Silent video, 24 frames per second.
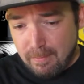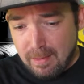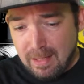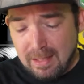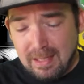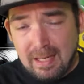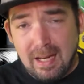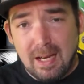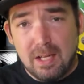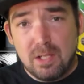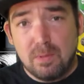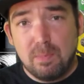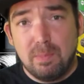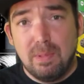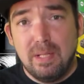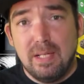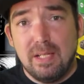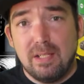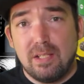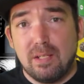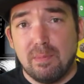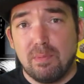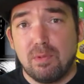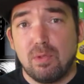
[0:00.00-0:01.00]
Guys,
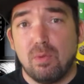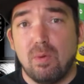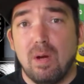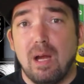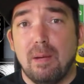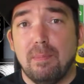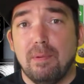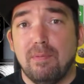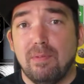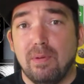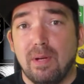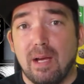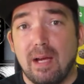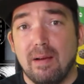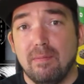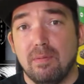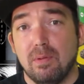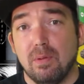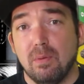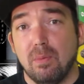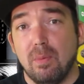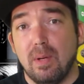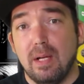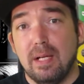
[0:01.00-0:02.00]
please subscribe if you
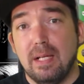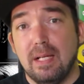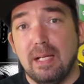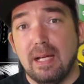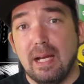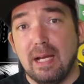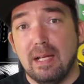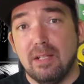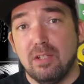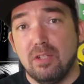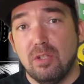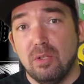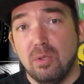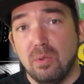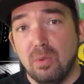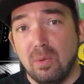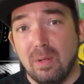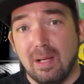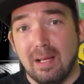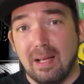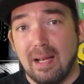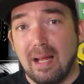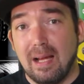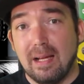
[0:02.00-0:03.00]
haven't already, and do
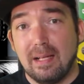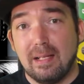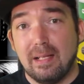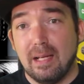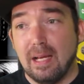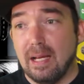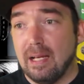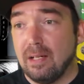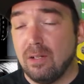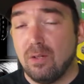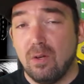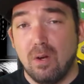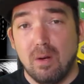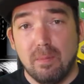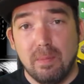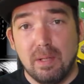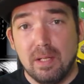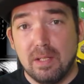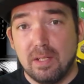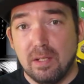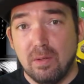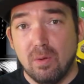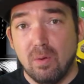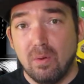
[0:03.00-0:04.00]
like and
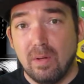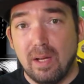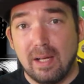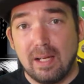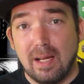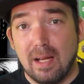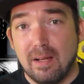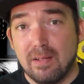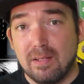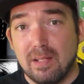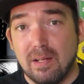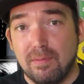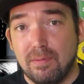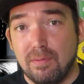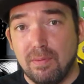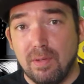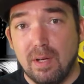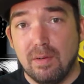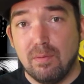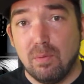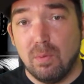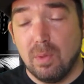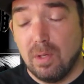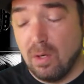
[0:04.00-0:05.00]
comment and all that kind of stuff if you
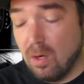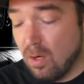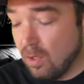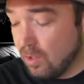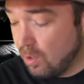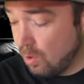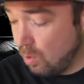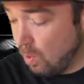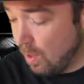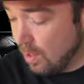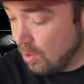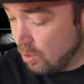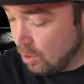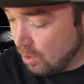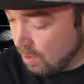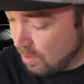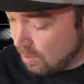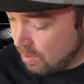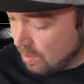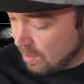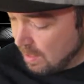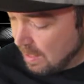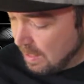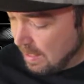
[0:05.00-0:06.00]
ever want to ask
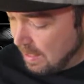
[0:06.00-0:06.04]
questions.